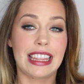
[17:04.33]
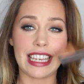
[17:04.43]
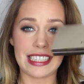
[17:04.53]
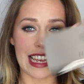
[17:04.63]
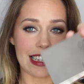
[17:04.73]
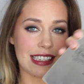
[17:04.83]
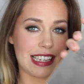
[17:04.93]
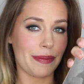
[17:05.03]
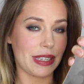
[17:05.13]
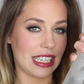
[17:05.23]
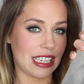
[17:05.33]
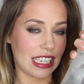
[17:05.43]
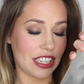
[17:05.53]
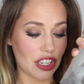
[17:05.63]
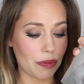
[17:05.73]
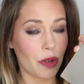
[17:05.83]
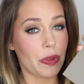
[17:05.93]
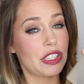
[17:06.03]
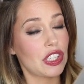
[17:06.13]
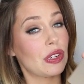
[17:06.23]
This set is limited edition, but
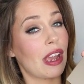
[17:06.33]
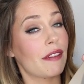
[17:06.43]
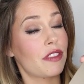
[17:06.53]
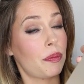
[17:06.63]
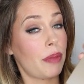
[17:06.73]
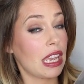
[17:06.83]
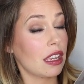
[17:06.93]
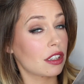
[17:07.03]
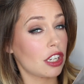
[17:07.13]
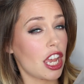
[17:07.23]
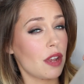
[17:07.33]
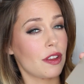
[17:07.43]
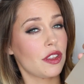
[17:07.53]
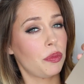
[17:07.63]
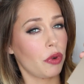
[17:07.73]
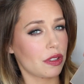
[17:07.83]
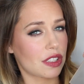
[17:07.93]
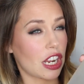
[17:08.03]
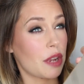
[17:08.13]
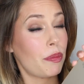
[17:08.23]
we do have the pink glow and the
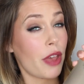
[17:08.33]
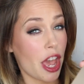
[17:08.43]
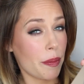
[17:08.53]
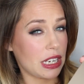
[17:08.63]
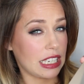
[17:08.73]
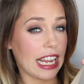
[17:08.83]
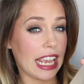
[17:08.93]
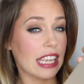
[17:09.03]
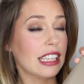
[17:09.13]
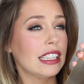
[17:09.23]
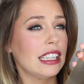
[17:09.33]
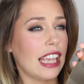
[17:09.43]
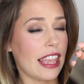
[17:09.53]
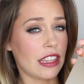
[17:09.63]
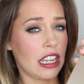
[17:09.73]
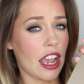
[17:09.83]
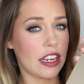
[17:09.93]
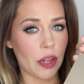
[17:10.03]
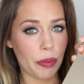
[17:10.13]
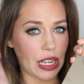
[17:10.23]
bronze glow permanently in the
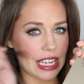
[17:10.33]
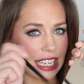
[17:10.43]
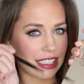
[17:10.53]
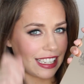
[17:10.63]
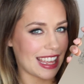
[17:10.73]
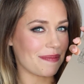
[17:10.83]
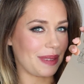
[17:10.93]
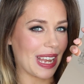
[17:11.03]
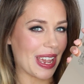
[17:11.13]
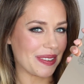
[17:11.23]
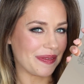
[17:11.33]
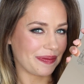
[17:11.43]
line. I'll put links to them below.